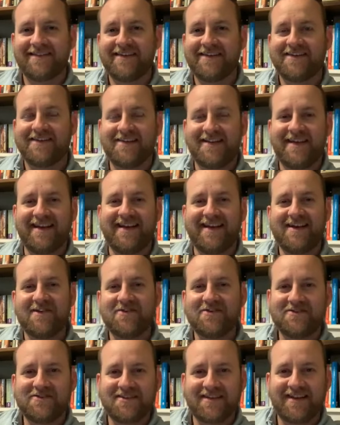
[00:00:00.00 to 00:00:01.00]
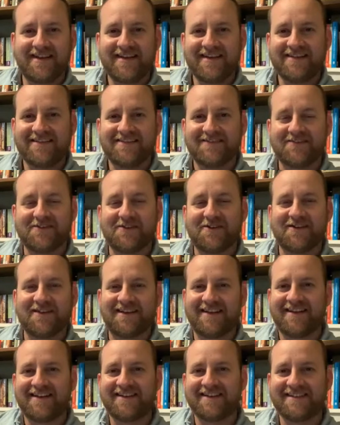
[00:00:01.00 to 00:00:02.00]
Good hanging out with you today.
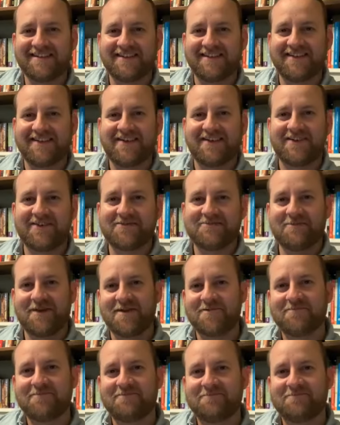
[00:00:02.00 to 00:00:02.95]
We'll see you later. Bye.